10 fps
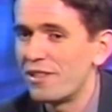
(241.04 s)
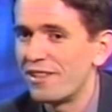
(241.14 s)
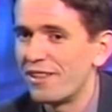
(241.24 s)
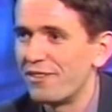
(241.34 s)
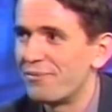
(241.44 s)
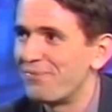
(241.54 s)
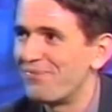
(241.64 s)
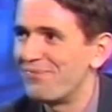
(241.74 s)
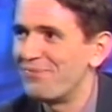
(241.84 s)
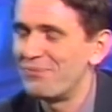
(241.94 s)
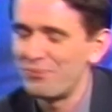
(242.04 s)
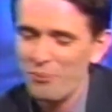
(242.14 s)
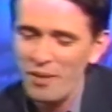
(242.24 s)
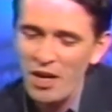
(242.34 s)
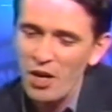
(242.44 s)
but not in these
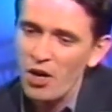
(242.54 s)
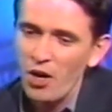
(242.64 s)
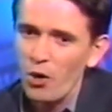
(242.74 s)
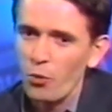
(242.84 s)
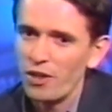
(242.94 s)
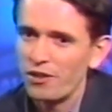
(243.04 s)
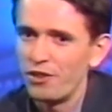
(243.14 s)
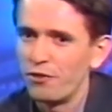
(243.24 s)
capital market.